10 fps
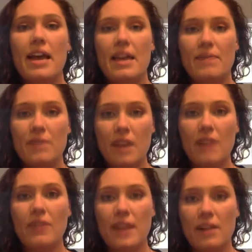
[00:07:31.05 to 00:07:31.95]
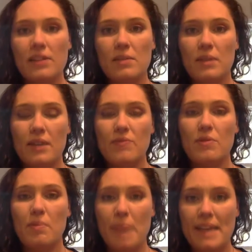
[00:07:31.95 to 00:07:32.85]
If nothing else, it will give
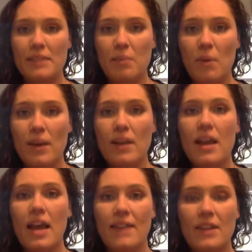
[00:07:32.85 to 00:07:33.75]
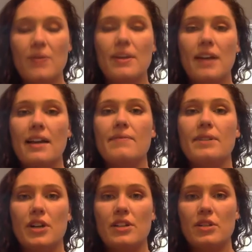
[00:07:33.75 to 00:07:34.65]
you a base point and then you can kind of
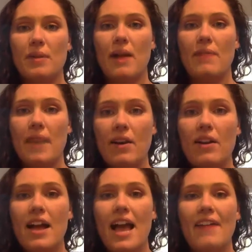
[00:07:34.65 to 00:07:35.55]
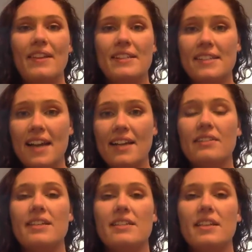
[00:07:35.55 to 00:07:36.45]
adjust around there. And then
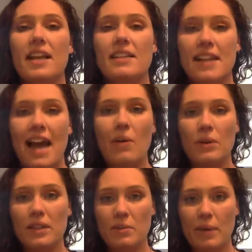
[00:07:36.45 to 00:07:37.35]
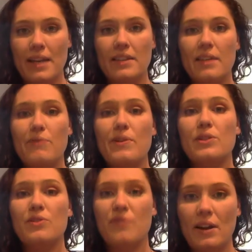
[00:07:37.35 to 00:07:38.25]
secondly, select an hourly rate that
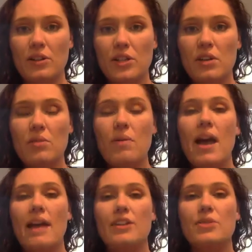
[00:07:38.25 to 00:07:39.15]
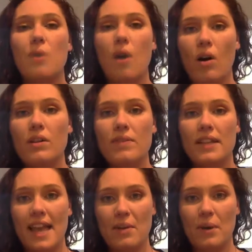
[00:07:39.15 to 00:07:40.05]
feels fair to you and do all of the
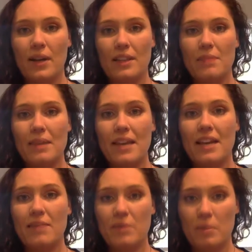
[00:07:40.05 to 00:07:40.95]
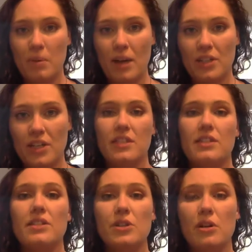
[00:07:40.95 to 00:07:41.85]
legwork at the beginning of the project to
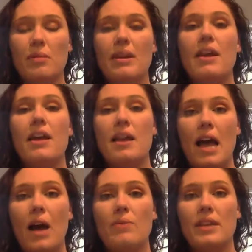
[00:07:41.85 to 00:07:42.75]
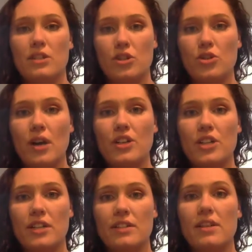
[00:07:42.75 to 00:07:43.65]
determine how the
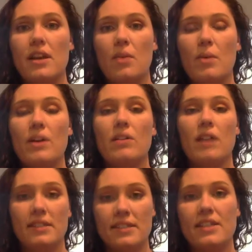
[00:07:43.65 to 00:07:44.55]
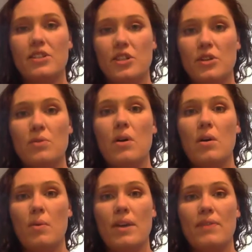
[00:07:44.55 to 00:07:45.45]
instructions will assist you
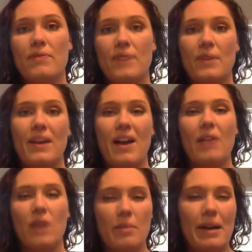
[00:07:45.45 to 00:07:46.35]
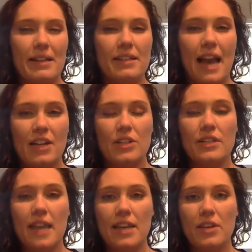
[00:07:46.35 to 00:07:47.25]
with figuring out how long it might actually
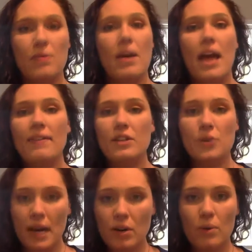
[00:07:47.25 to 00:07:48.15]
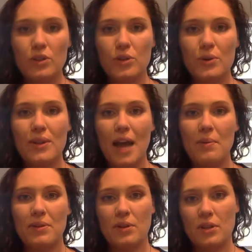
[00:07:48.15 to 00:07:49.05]
take you. And then try to hold true to that
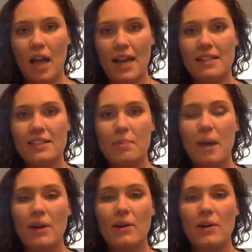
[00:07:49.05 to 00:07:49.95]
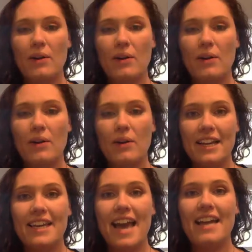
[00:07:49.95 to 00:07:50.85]
with your clients. The better you will
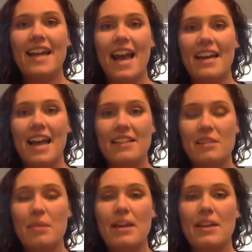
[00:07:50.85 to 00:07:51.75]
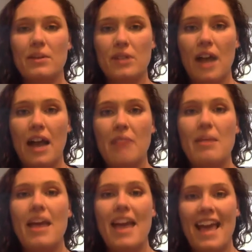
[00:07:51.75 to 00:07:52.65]
get at estimating your
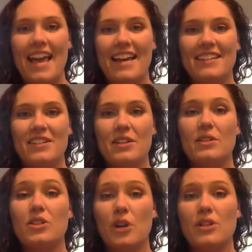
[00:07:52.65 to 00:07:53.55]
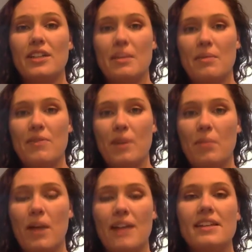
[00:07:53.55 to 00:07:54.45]
time and charging them a fair
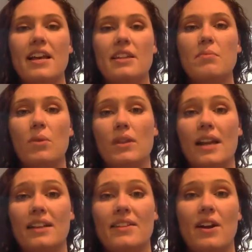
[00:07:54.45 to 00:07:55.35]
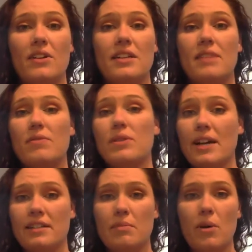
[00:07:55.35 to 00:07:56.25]
price, the more likely they are to give you
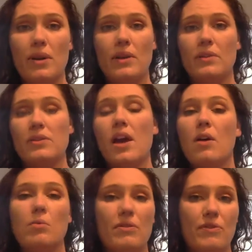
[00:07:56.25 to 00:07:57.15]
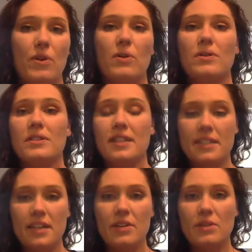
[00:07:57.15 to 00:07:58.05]
testimonials, referrals,
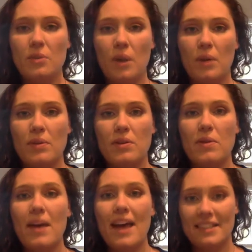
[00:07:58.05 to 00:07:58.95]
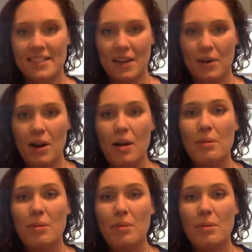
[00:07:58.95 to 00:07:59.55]
continue to work with you, etc.